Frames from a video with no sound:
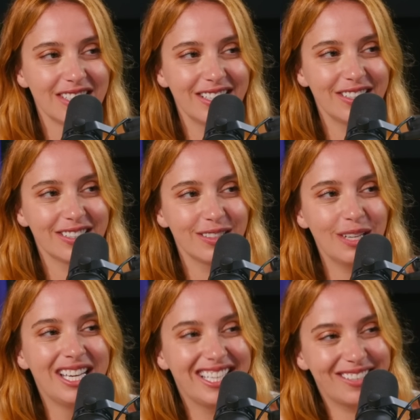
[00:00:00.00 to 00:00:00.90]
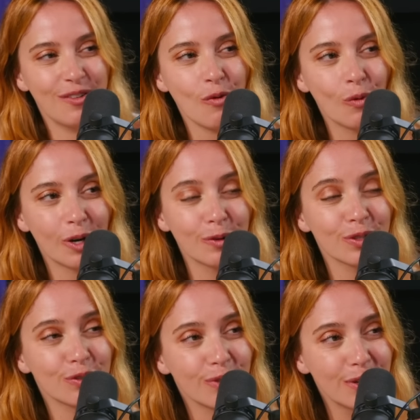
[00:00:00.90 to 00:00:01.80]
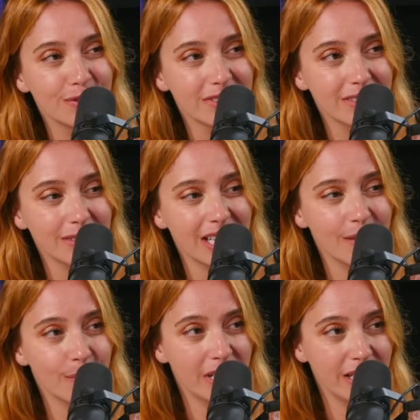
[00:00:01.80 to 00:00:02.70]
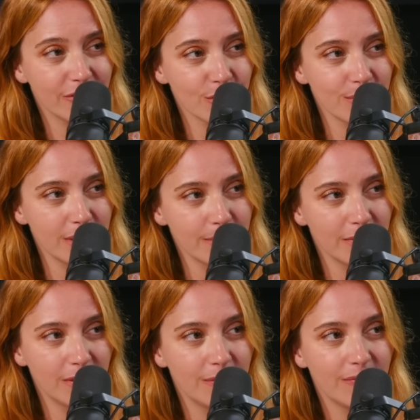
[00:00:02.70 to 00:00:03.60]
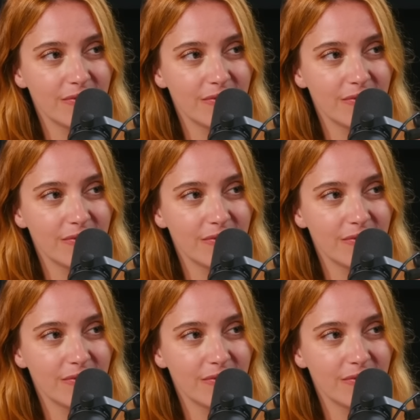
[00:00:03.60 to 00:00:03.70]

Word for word: You're going to work with crows to get money from people.